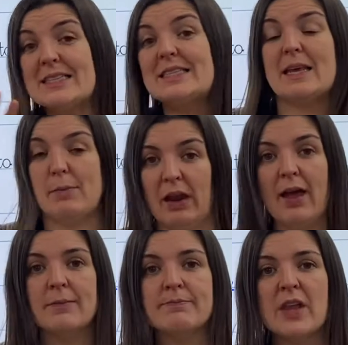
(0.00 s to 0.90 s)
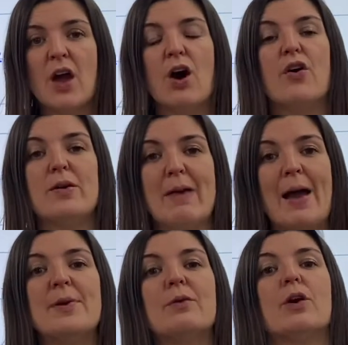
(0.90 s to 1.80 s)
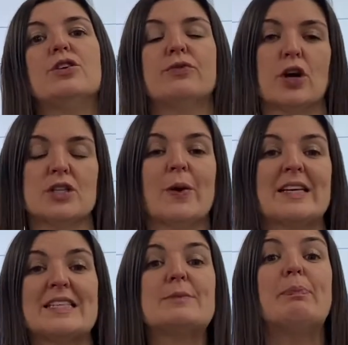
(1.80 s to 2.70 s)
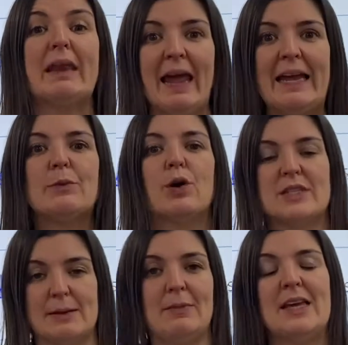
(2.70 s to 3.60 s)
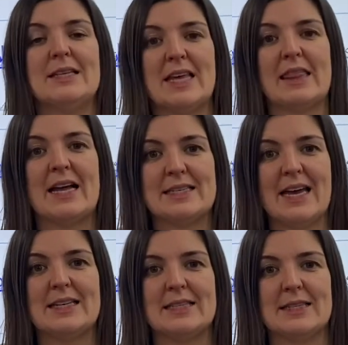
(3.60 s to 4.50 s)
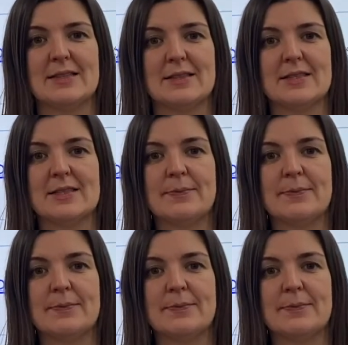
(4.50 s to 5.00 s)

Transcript: similar, or it might be what you've got to explain what it means in that sentence,